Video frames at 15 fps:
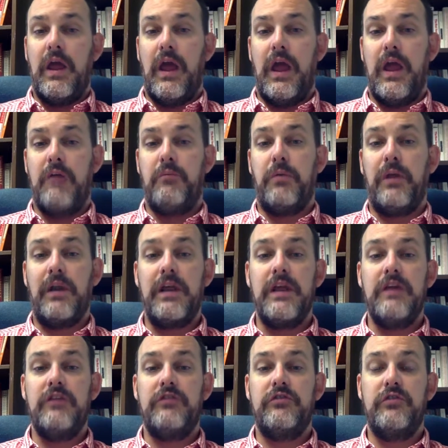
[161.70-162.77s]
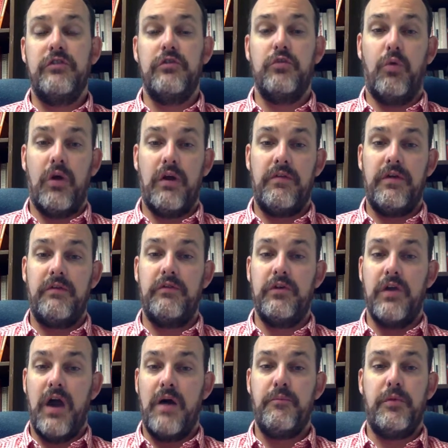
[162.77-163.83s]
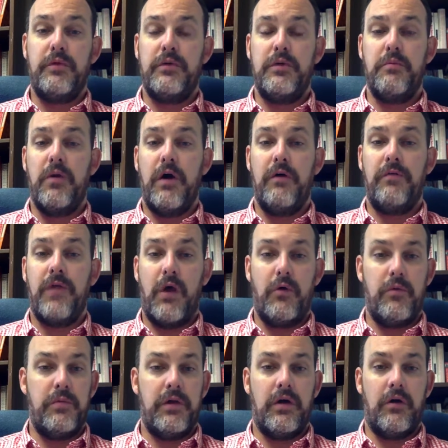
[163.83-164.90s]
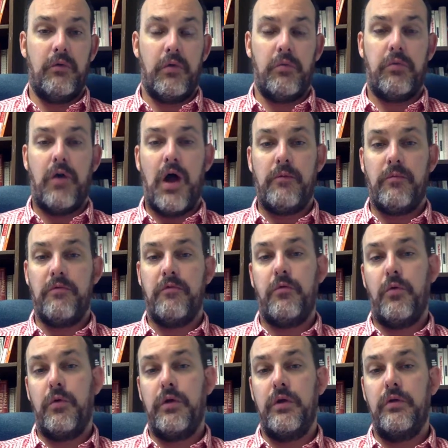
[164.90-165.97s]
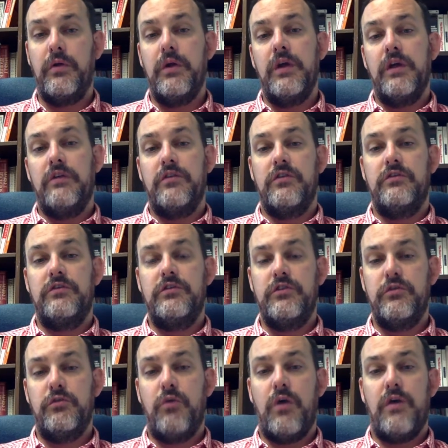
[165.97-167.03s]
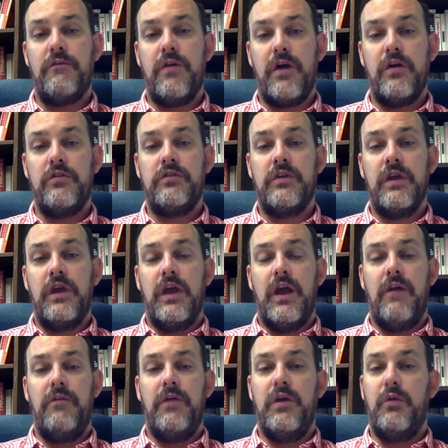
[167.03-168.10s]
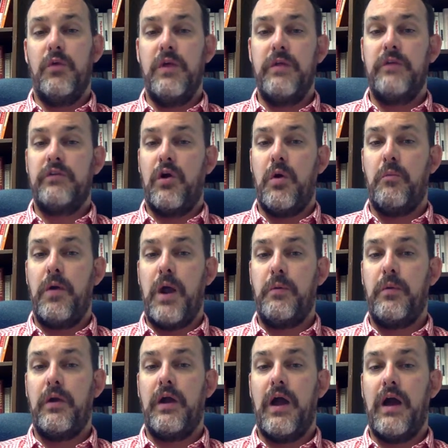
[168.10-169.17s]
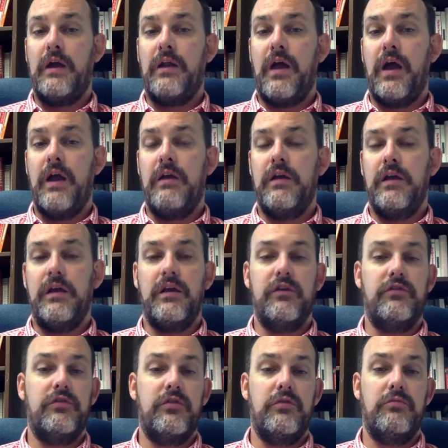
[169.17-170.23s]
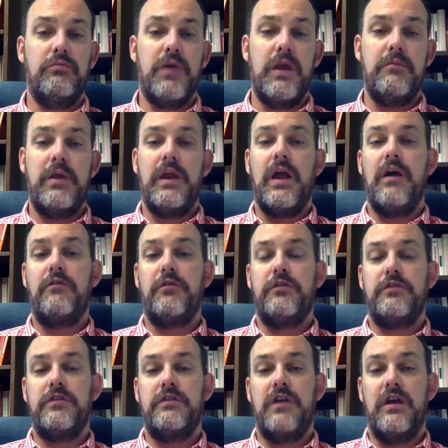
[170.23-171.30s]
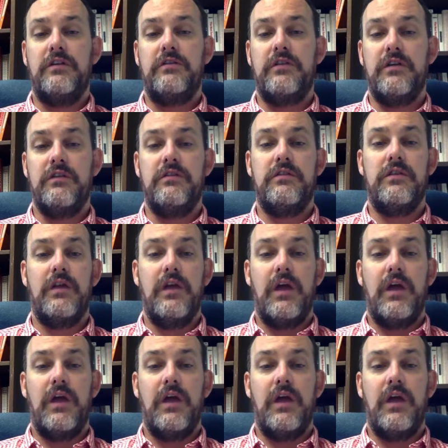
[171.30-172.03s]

And please choose one of them. Do not do both. That would be a real problem for you. So choose one of those and then read the term paper guideline. It gives you many, many helpful suggestions